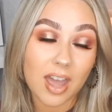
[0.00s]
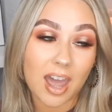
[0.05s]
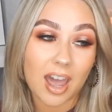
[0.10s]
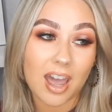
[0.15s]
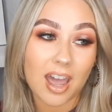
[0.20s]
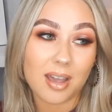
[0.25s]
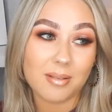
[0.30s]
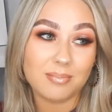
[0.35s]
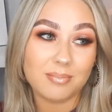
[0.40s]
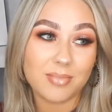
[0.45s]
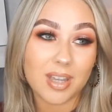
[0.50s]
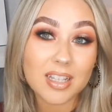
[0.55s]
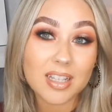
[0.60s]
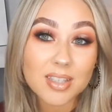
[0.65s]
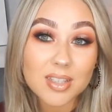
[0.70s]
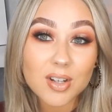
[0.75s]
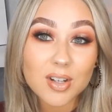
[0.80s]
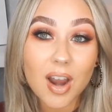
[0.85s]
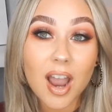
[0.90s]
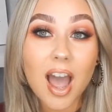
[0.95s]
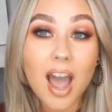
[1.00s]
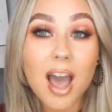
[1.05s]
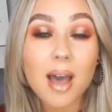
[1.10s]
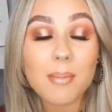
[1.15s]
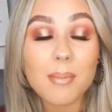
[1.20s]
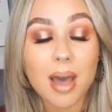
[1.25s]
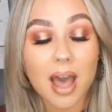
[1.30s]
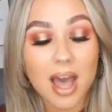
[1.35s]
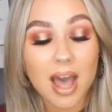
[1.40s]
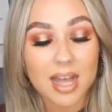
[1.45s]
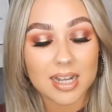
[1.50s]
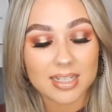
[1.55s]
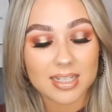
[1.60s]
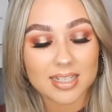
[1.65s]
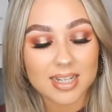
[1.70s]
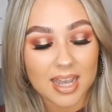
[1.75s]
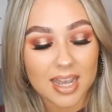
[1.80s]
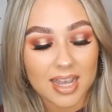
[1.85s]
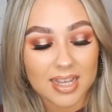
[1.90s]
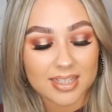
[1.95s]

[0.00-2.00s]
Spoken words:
Instagram and